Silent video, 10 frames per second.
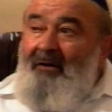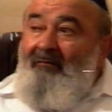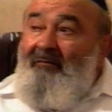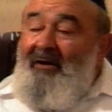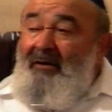
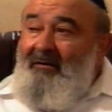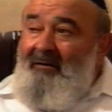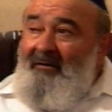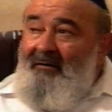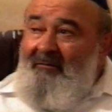Well,
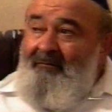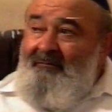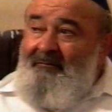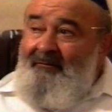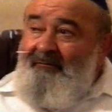
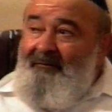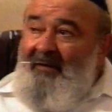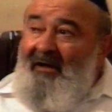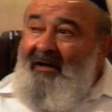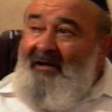
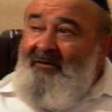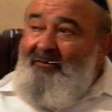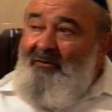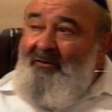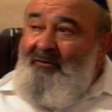I had to go